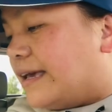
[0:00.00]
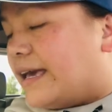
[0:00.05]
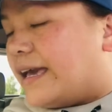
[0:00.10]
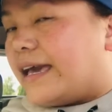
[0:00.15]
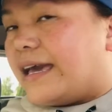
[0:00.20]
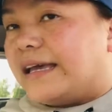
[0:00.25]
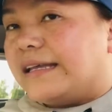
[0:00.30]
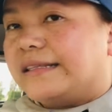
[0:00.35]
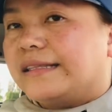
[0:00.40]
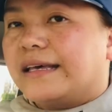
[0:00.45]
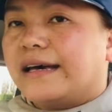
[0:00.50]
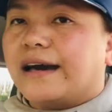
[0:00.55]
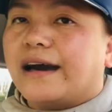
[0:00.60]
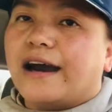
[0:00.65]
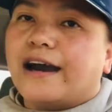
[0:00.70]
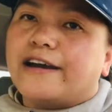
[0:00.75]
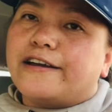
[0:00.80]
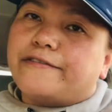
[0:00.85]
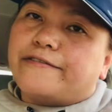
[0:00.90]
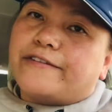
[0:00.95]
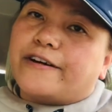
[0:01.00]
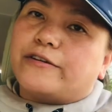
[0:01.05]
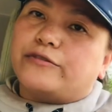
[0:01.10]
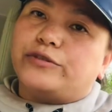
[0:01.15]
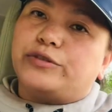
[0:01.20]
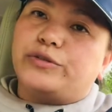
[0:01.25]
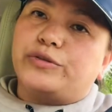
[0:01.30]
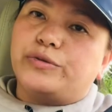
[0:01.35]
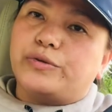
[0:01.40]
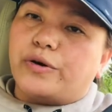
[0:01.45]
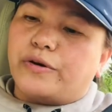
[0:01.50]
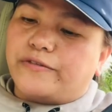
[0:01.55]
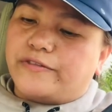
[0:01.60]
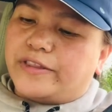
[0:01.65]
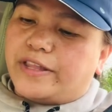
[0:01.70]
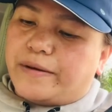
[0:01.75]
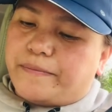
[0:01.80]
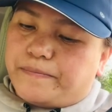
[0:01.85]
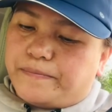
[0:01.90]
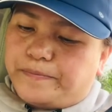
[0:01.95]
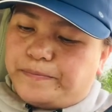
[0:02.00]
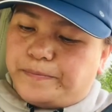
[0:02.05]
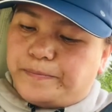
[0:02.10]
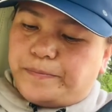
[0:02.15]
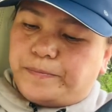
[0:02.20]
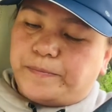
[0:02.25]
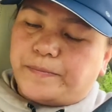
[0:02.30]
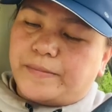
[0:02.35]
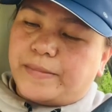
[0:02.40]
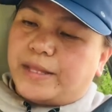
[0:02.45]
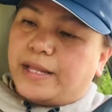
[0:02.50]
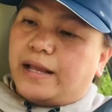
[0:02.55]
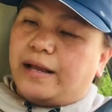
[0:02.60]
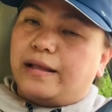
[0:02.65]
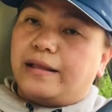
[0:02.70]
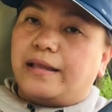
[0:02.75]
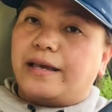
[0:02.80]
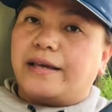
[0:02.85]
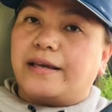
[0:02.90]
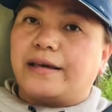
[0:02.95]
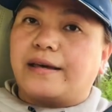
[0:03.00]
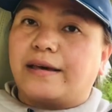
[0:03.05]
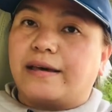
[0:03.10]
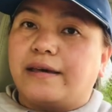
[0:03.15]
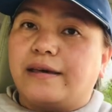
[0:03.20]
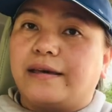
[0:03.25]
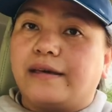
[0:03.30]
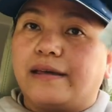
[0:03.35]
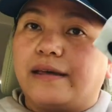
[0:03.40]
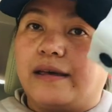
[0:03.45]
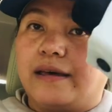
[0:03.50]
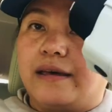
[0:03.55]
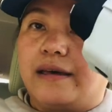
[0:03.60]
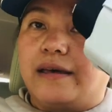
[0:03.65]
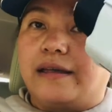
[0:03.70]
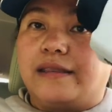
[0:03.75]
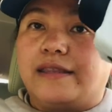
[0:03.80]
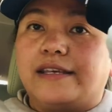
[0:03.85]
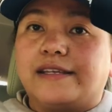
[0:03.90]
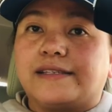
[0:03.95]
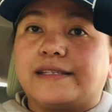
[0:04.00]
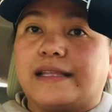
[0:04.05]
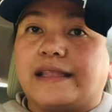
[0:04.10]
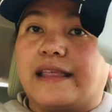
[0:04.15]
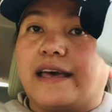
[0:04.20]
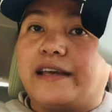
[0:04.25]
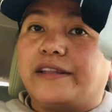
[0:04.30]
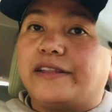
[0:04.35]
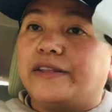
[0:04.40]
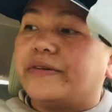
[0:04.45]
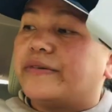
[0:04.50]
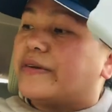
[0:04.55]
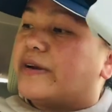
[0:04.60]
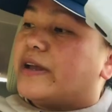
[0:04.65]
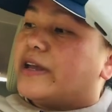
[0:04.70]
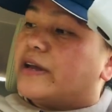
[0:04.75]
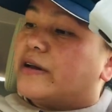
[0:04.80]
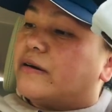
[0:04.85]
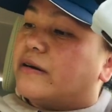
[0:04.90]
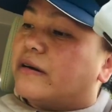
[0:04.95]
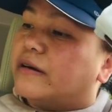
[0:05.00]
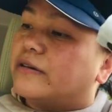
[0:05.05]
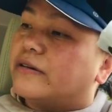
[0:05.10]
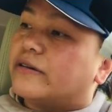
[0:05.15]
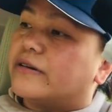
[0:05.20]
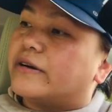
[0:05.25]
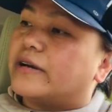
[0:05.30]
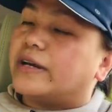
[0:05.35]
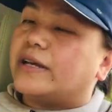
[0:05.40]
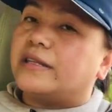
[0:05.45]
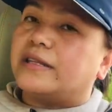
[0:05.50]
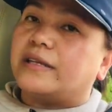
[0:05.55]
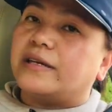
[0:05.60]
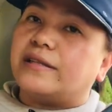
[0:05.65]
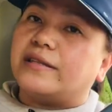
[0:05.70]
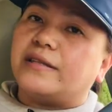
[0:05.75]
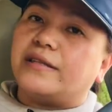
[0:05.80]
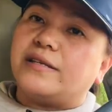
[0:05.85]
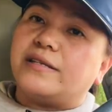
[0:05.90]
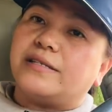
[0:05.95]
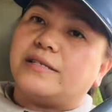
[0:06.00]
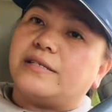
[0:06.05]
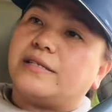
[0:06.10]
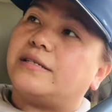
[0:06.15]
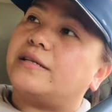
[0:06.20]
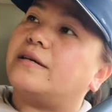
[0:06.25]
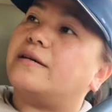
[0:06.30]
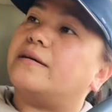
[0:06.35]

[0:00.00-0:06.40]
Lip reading: and I found two of them, like this light gray color and then this